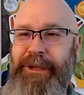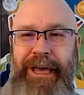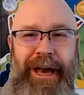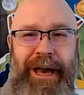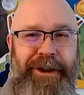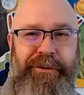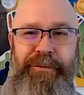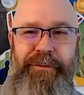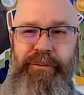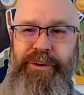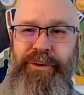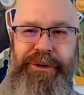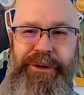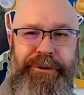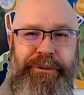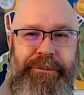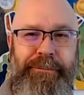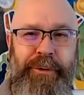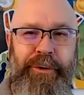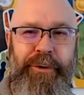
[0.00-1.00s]
God is
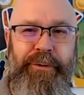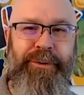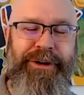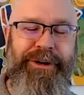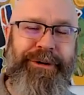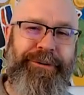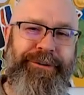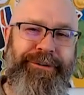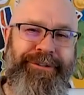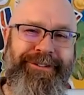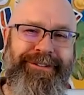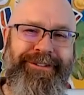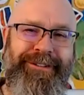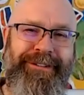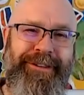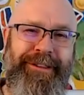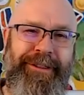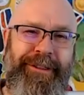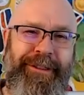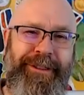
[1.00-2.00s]
real, more real
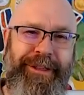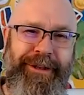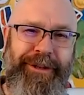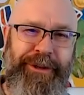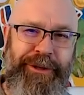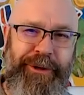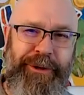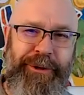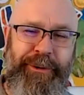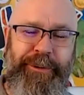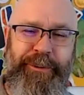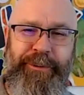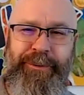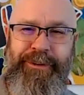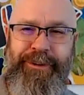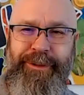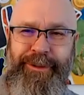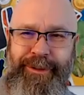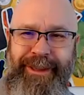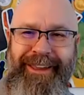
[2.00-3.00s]
than you
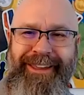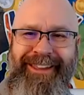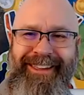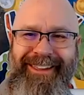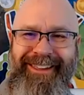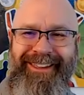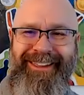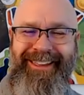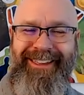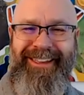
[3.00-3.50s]
think.